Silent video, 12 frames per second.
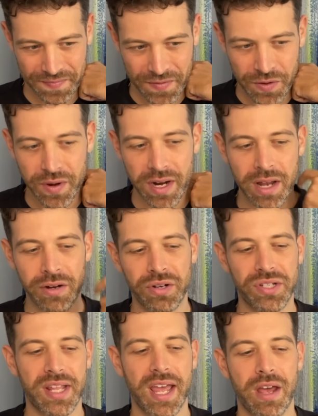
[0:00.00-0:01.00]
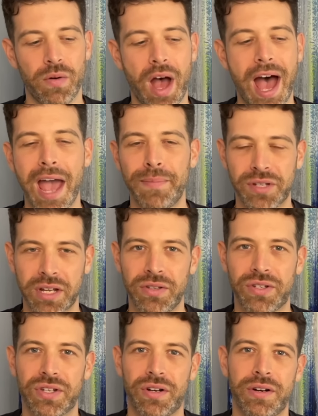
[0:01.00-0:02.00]
You can understand Hybe's
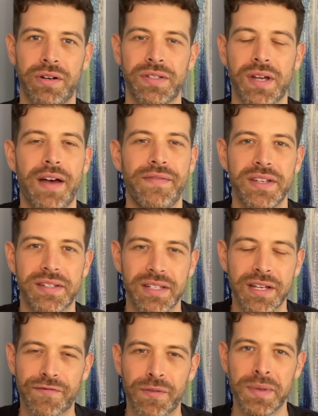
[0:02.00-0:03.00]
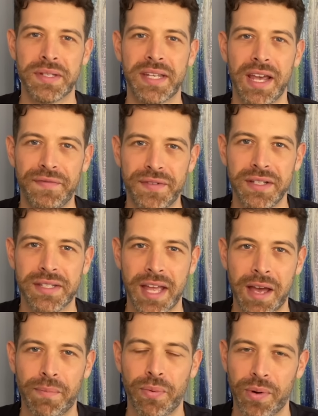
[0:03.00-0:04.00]
concerns, obviously, from a safety
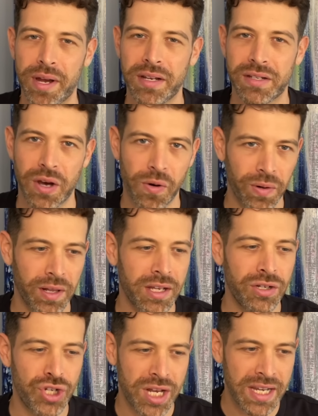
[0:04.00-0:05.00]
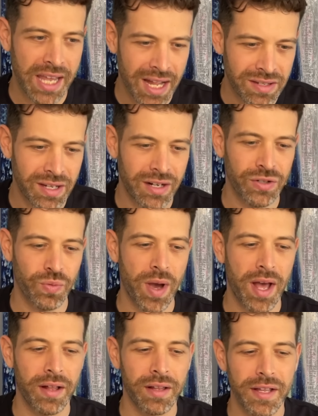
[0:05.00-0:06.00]
standpoint, totally. Jin gets it as
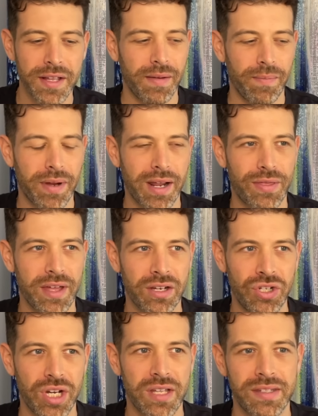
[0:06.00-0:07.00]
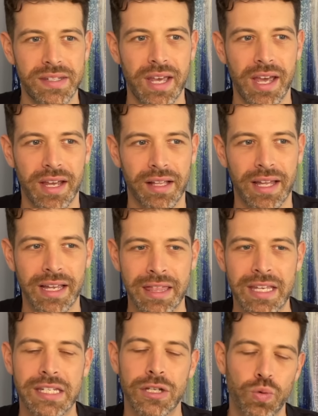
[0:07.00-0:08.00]
well. But I think Jin's saying, like,
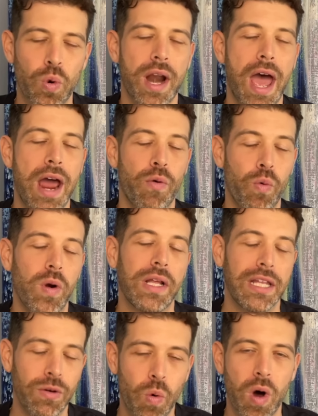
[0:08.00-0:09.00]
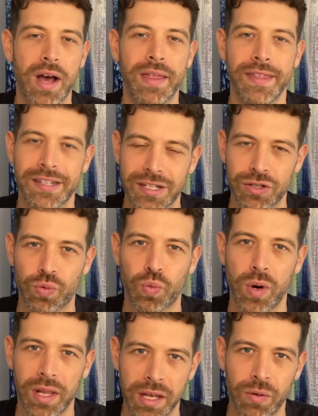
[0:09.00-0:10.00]
this is what I really want. This is
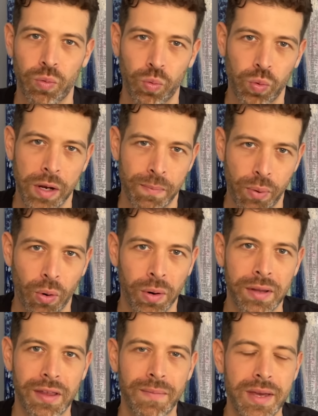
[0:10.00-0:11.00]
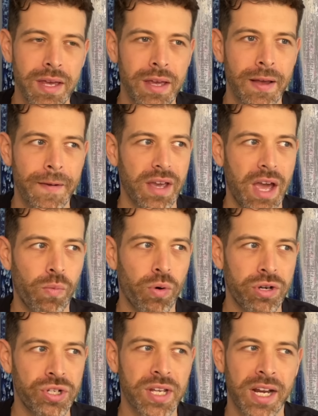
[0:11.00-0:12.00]
really important to me. And we're
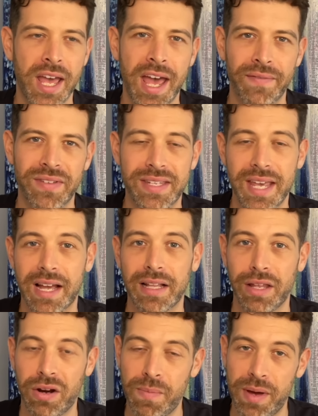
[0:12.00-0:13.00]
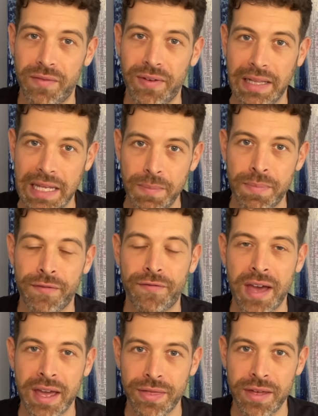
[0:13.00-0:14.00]
just going to have to take a little bit of a leap of
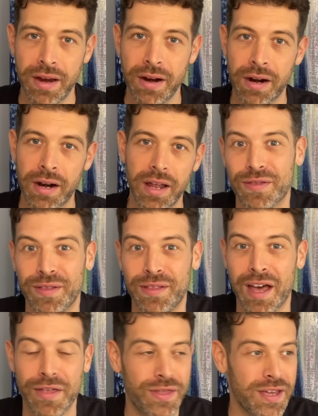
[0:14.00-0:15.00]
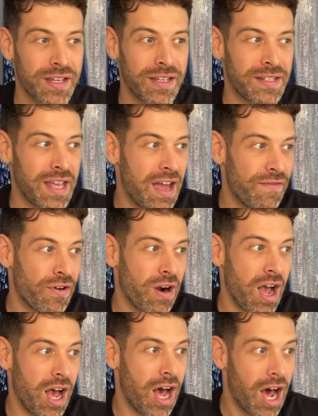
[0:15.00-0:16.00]
faith here. Nothing is ever
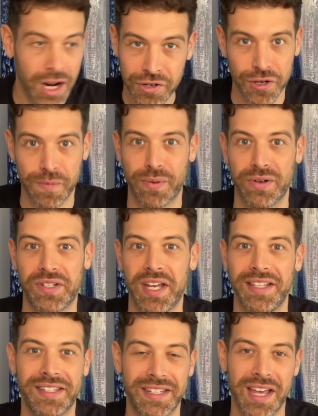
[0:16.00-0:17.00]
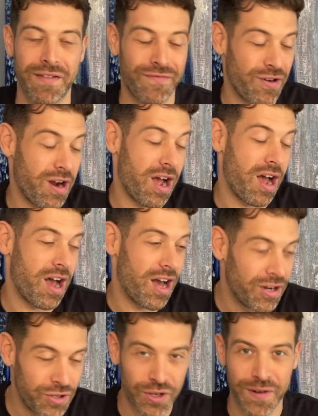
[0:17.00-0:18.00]
100% safe or
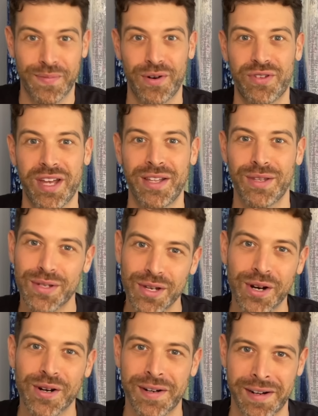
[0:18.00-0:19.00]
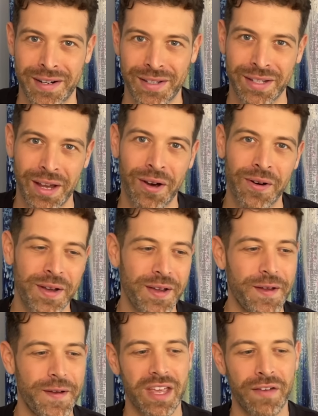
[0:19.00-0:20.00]
100% certain. So
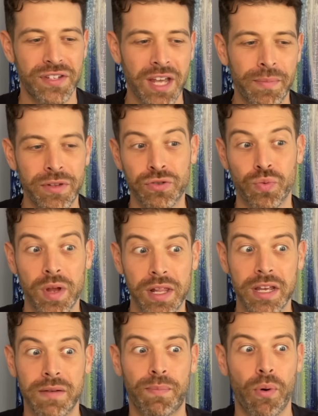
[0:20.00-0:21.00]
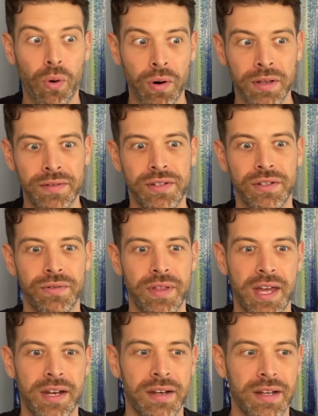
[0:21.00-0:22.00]
if something's really important to you,
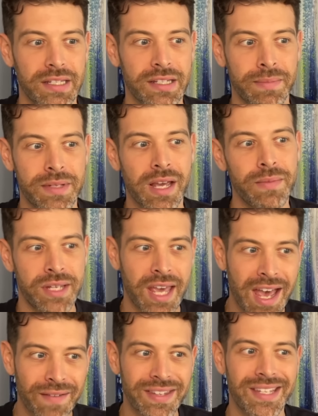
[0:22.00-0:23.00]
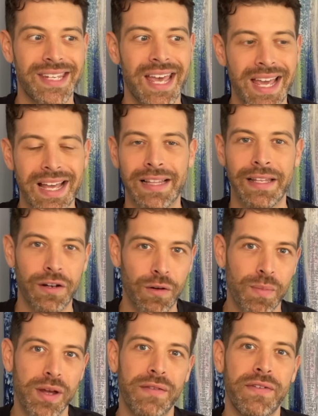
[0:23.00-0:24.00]
then sometimes you have to take a little
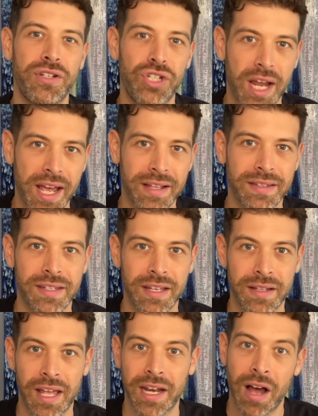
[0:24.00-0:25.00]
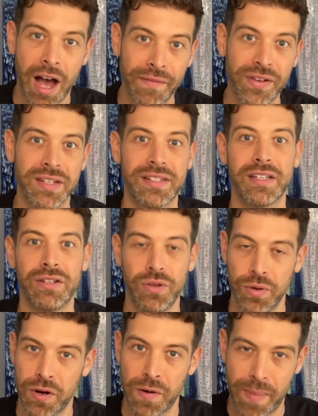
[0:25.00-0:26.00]
bit of a chance and then obviously
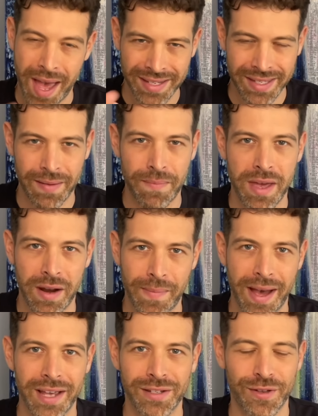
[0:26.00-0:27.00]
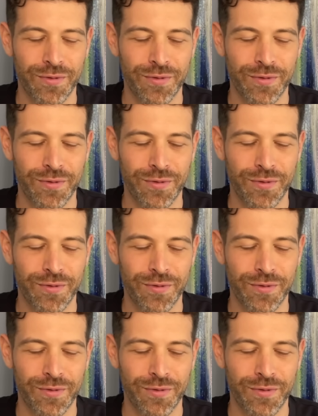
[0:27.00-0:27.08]
do your best to minimize the